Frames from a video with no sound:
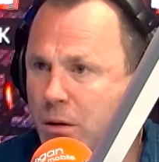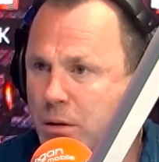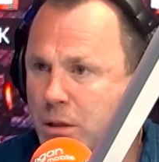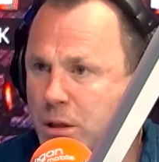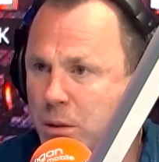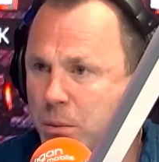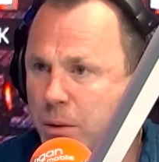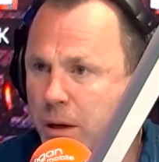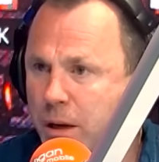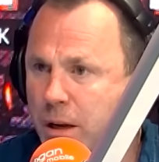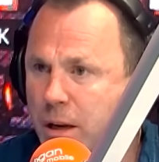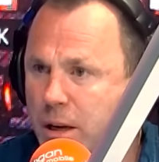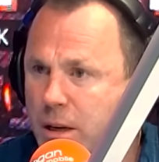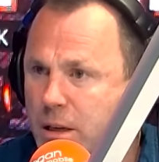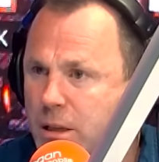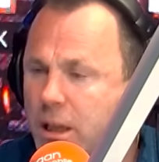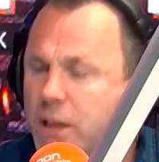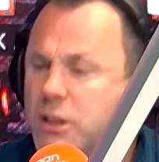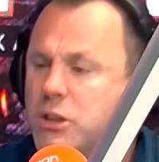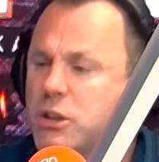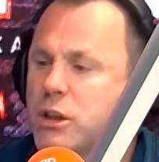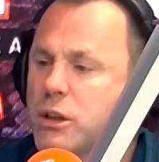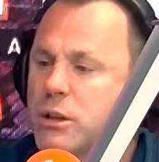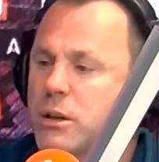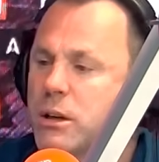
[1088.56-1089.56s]
that's close to him.
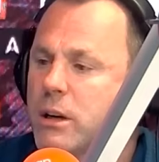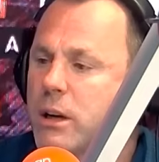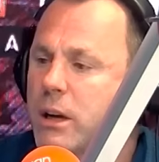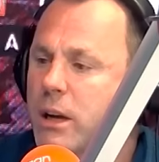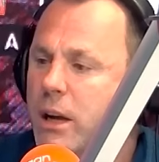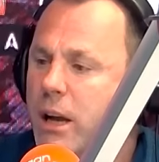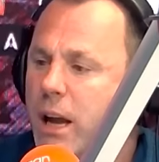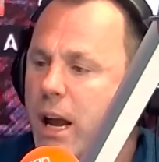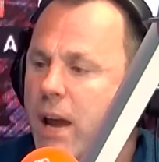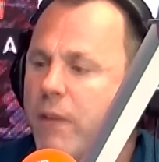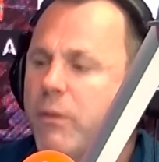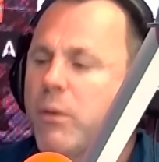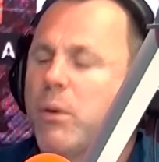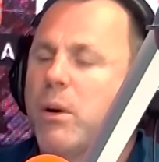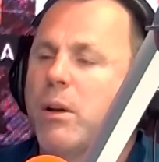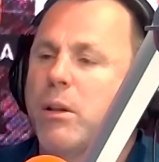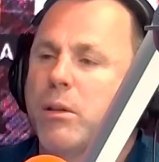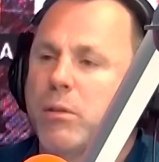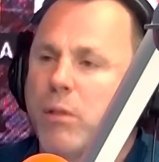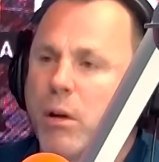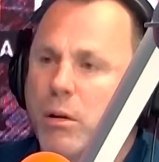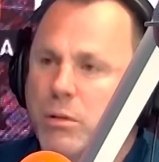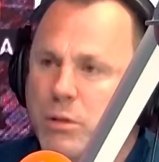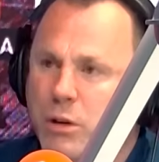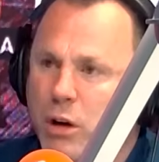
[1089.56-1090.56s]
Yeah. Let's just...
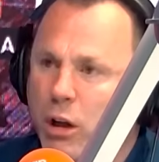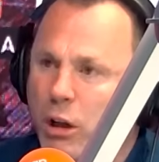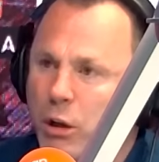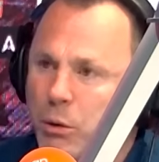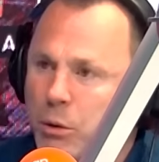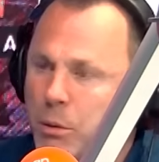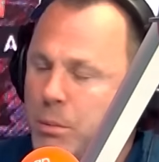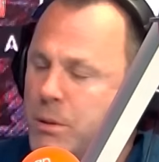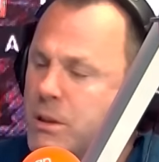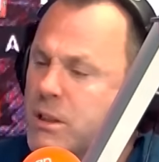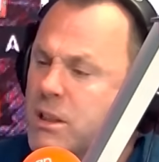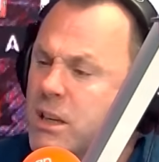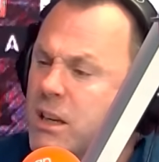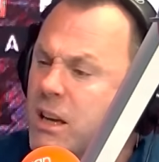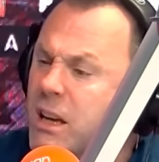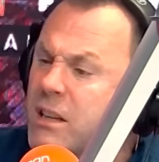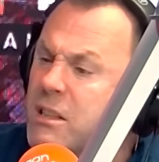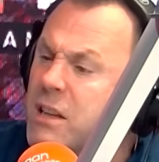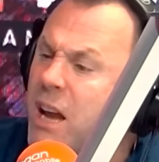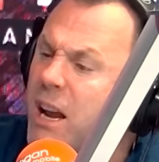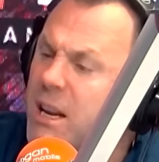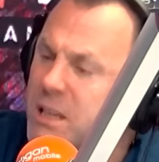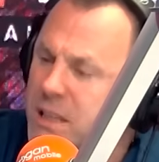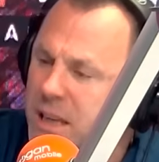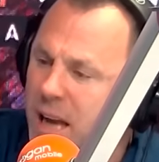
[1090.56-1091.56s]
Everyone throws Collingwood, but just
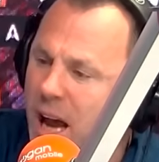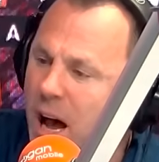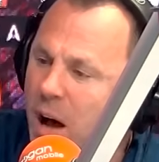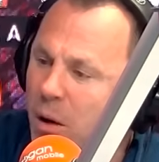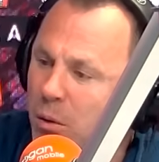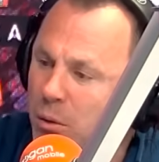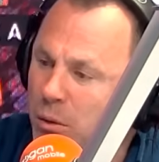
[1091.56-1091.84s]
say it's